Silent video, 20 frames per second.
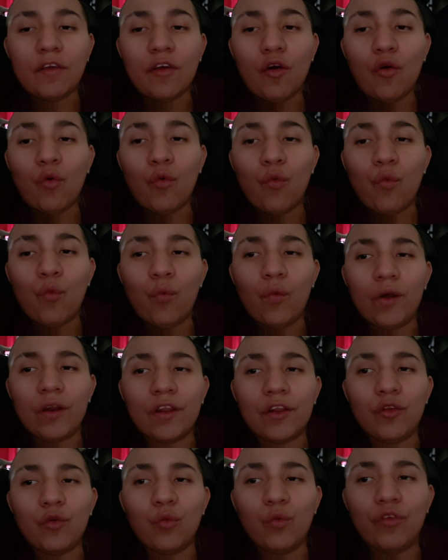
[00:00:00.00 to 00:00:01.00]
Yo, what
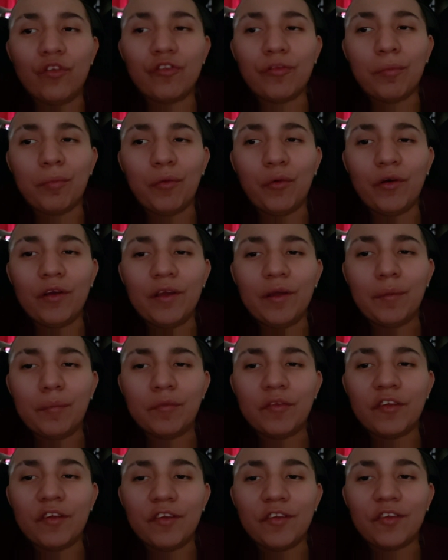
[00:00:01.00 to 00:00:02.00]
it do? It's your boy
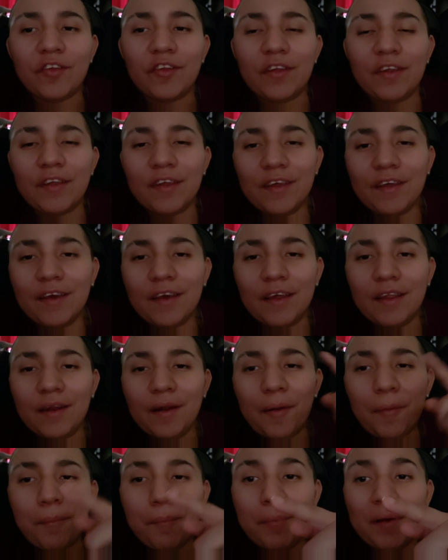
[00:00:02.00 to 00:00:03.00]
MTZKING,
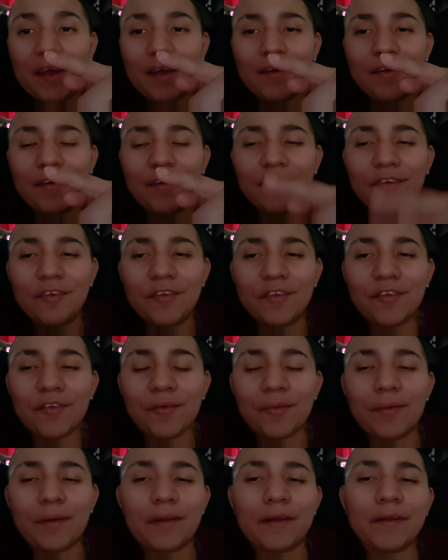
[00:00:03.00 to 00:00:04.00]
and I'm back on your
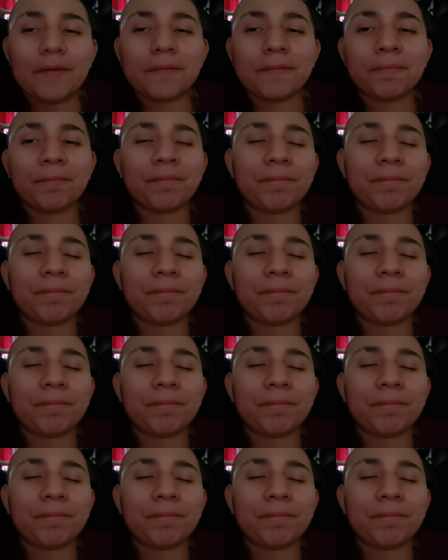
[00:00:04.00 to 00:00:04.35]
screen.